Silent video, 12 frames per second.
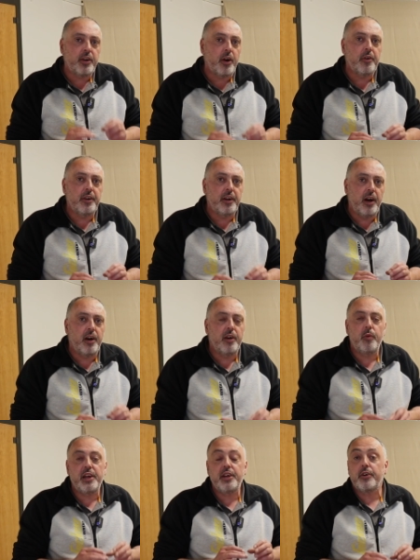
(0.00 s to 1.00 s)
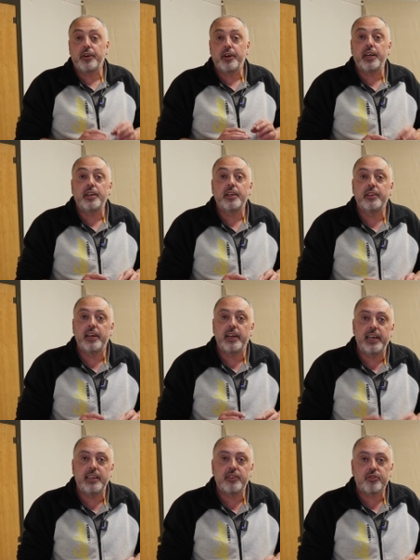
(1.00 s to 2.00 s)
turned on when you're tightening the
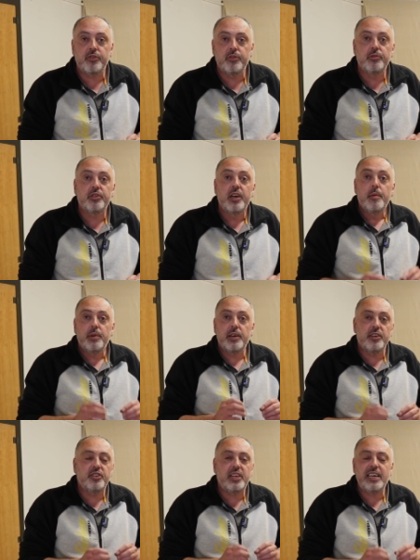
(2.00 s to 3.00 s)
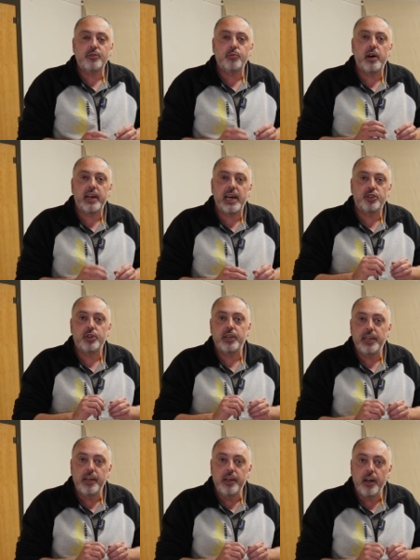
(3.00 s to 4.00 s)
lead screws, because that's what
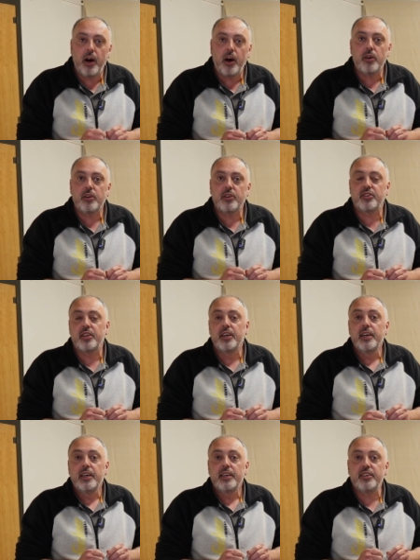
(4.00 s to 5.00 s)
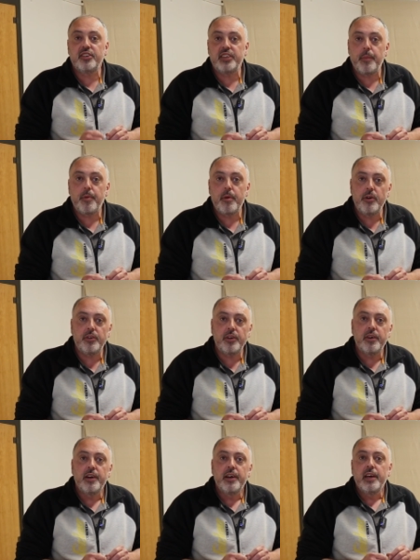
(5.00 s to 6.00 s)
actually locks the stepper
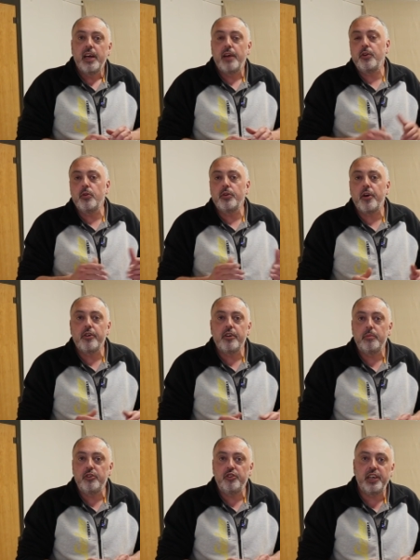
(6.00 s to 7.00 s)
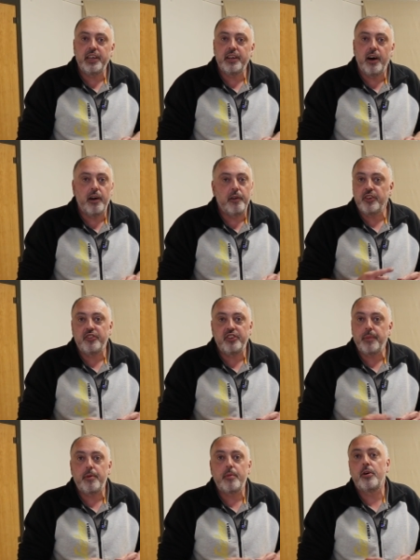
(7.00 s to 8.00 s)
motor. If you turn the machine off, the
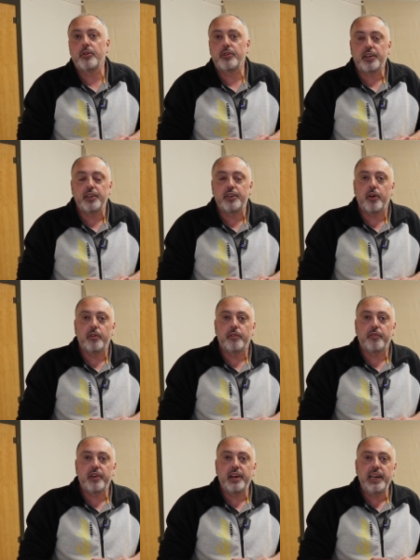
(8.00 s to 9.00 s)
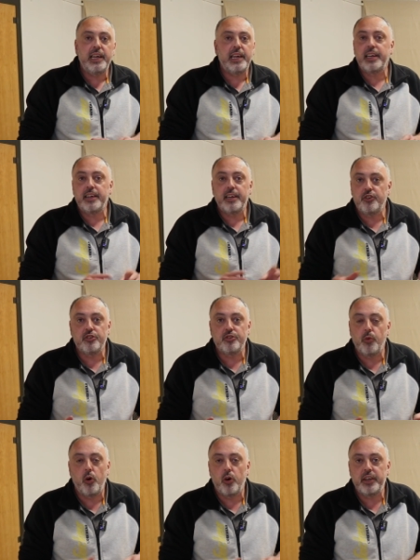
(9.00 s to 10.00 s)
stepper motor can turn freely and it
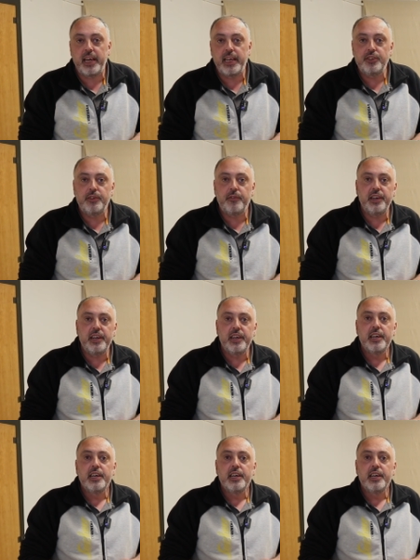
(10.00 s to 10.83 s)
just won't tension for you.